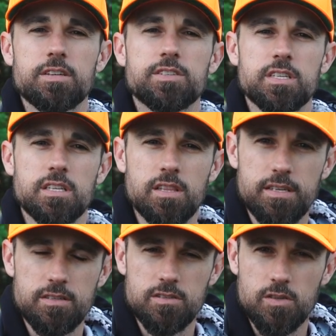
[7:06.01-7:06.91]
She
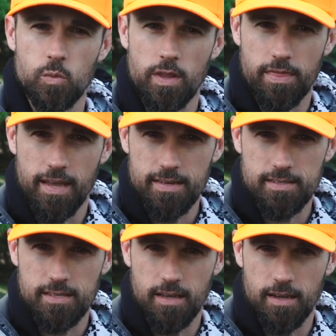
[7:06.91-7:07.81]
listens to what they
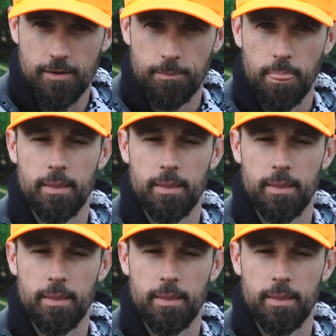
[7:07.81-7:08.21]
say